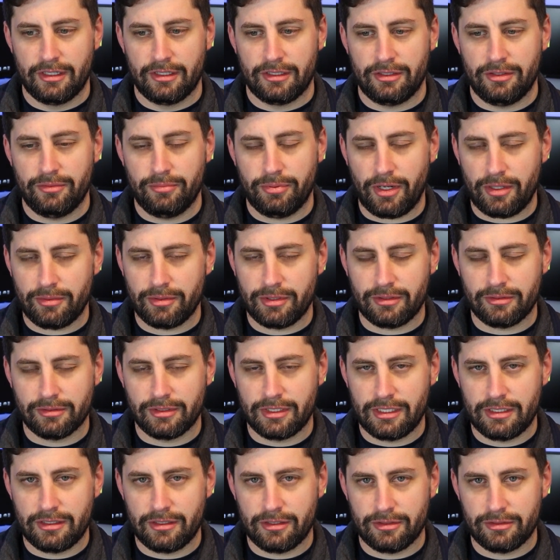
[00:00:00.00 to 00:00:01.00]
you probably don't
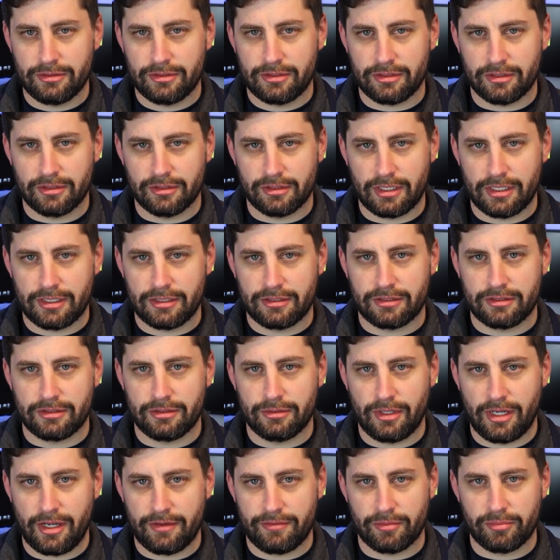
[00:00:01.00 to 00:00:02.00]
need those unless
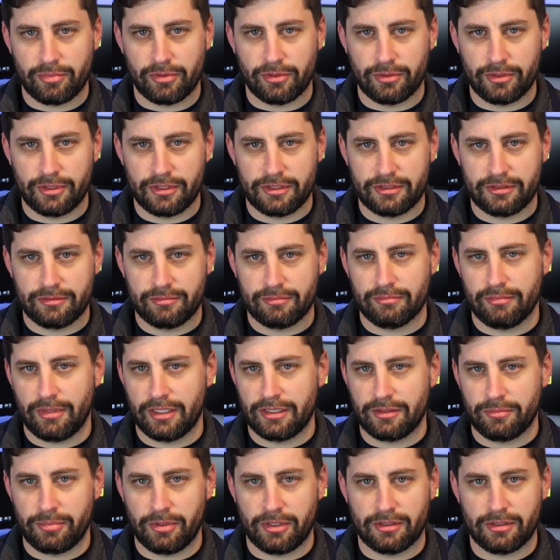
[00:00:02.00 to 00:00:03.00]
you have employees.
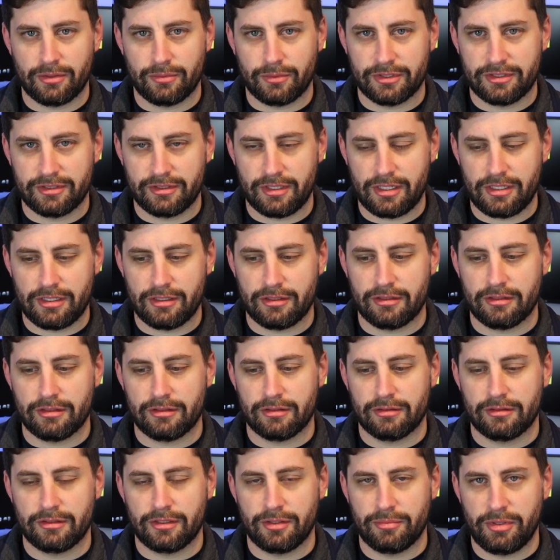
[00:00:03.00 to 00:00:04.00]
Might depend on what state
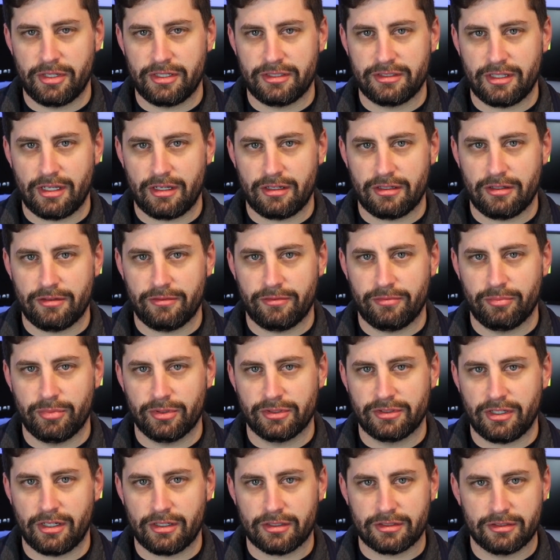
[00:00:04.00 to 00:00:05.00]
you're based out of,
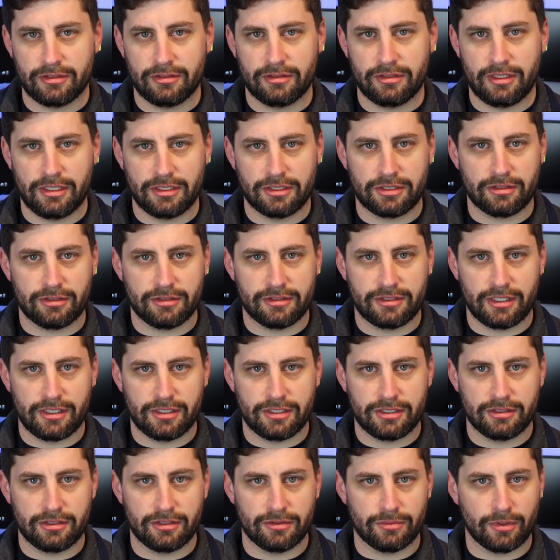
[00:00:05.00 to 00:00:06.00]
but talk to the insurance
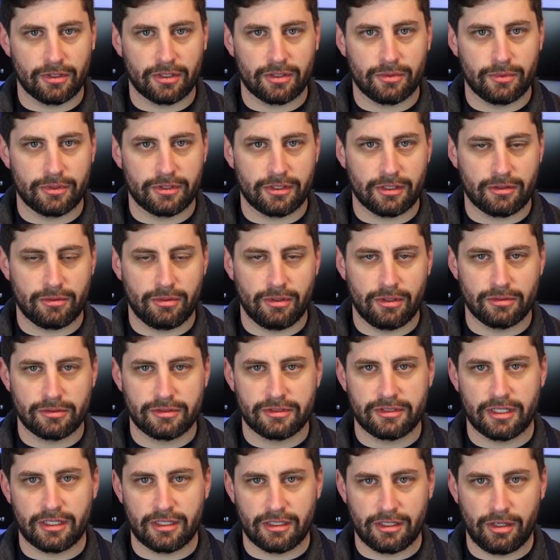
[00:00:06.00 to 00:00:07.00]
agent you're working with on
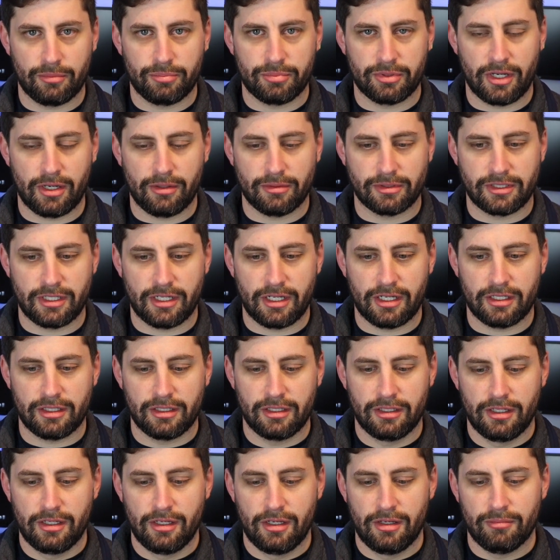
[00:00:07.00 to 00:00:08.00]
quotes. They can help you out with
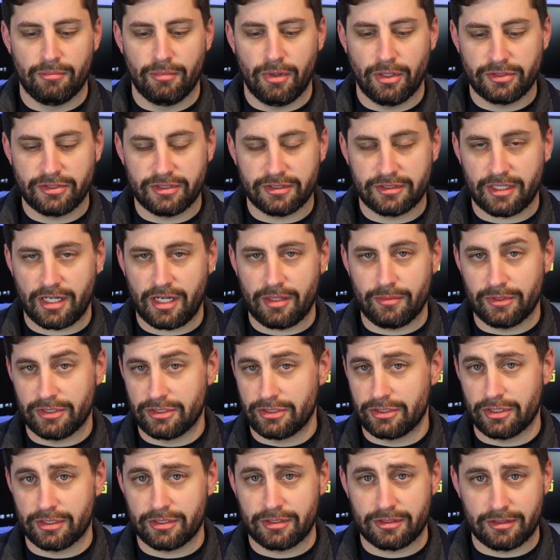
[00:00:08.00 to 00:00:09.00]
that. Most of the time
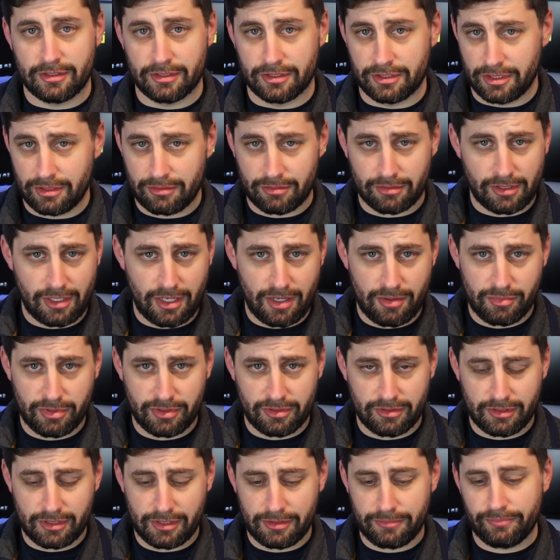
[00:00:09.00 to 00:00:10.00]
it's just the general
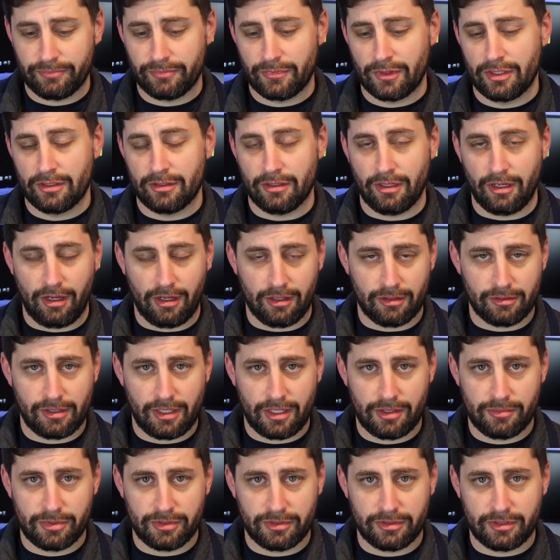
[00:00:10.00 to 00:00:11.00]
liability, auto
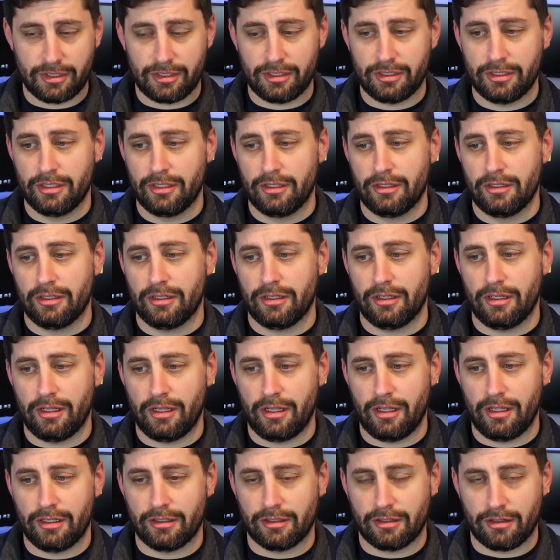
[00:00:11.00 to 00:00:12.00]
liability,
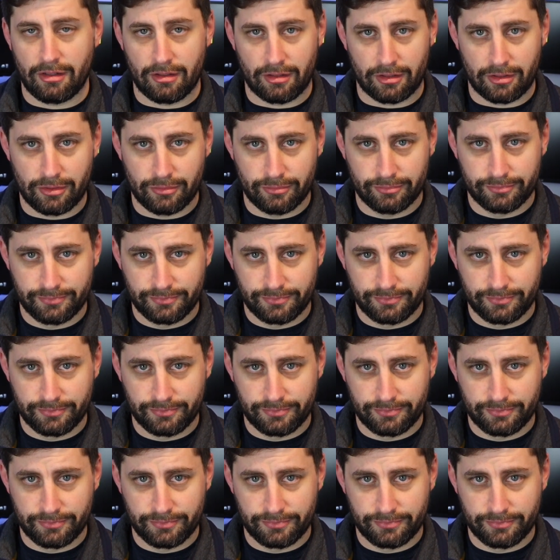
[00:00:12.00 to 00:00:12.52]
and cargo.